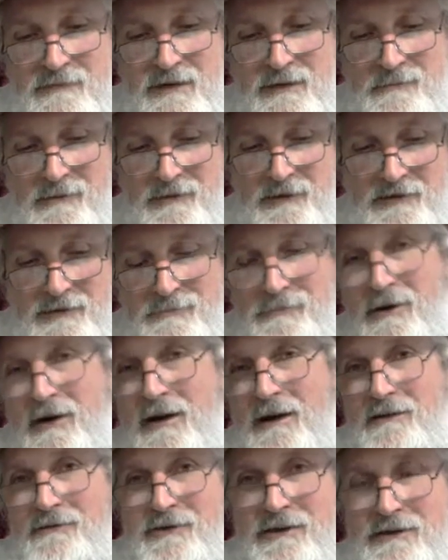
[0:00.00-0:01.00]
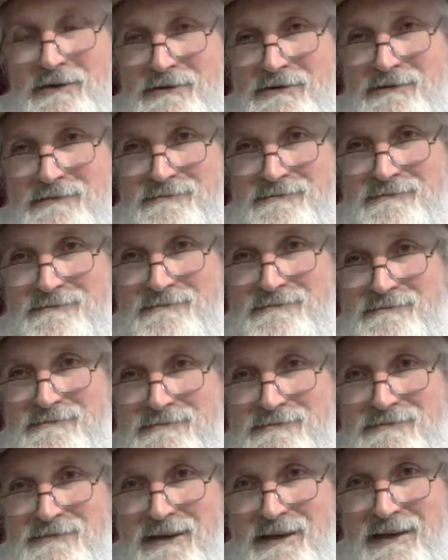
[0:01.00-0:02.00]
but there's a part of you
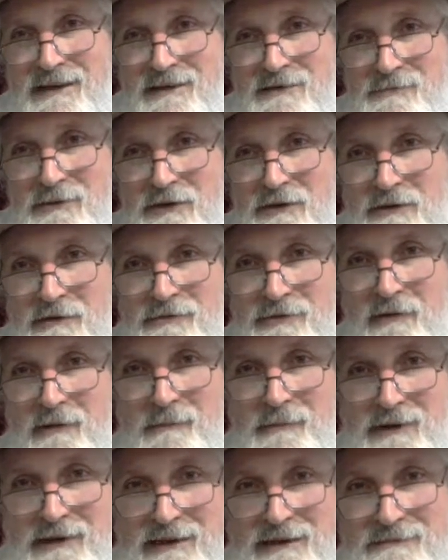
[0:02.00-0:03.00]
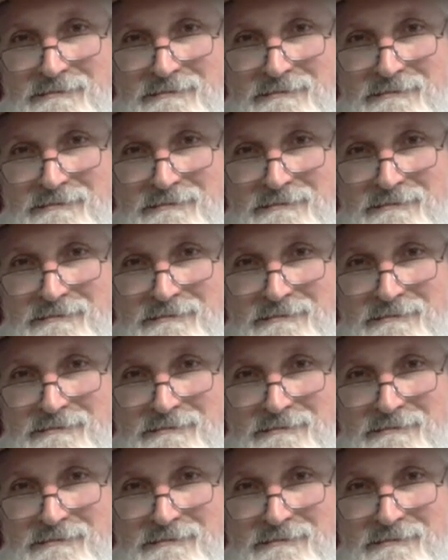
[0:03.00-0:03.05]
that is beautiful to me.